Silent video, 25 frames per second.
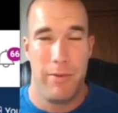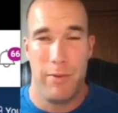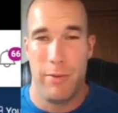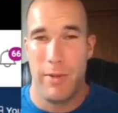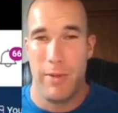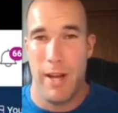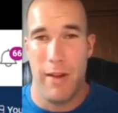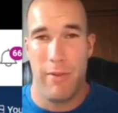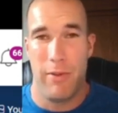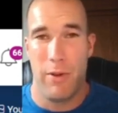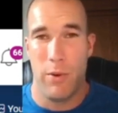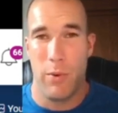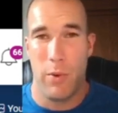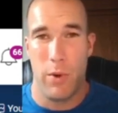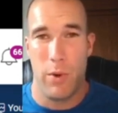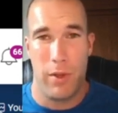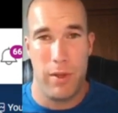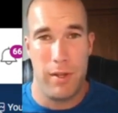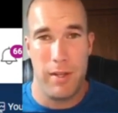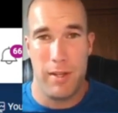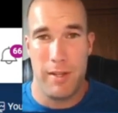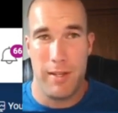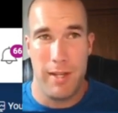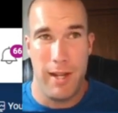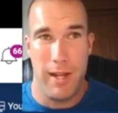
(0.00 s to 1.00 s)
definitely
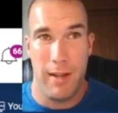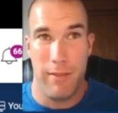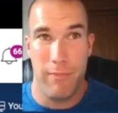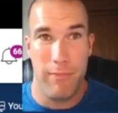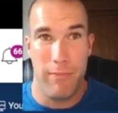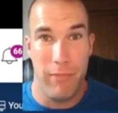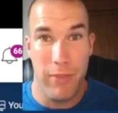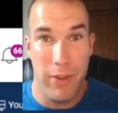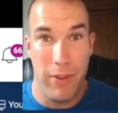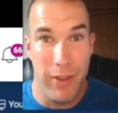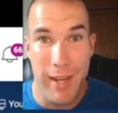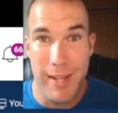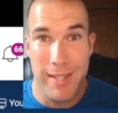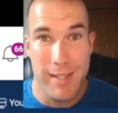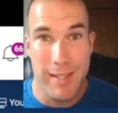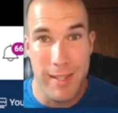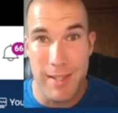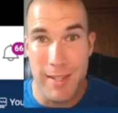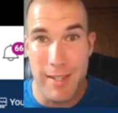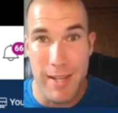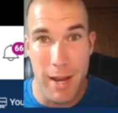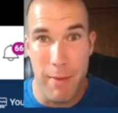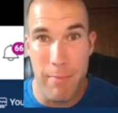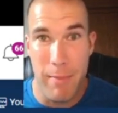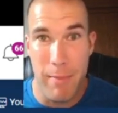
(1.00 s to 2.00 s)
worth it to take less
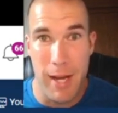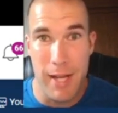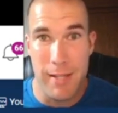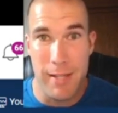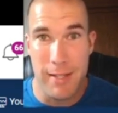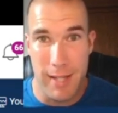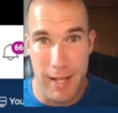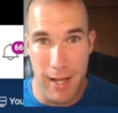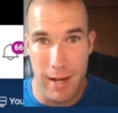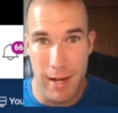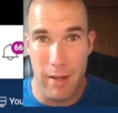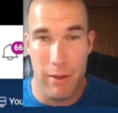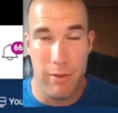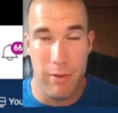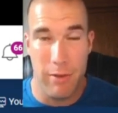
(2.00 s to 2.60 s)
than 10 minutes to get on